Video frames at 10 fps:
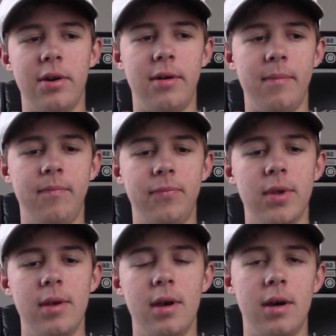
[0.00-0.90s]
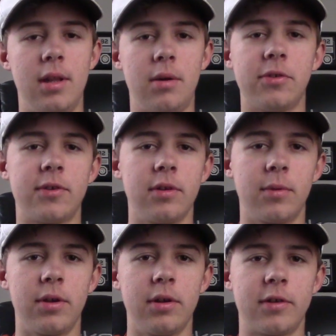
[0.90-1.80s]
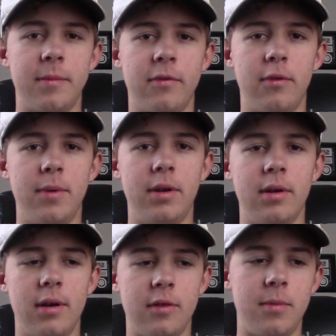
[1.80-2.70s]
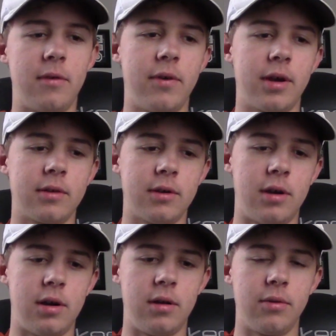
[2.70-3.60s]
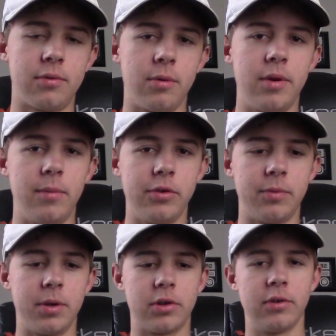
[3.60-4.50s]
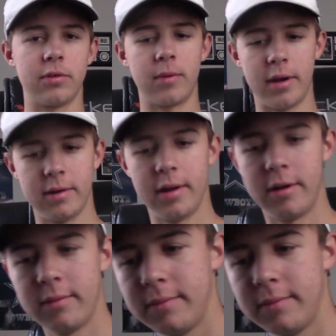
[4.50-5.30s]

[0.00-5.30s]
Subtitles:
And that was still a really good summer for me. As a matter of fact, I'll throw in a bunch of pictures right now.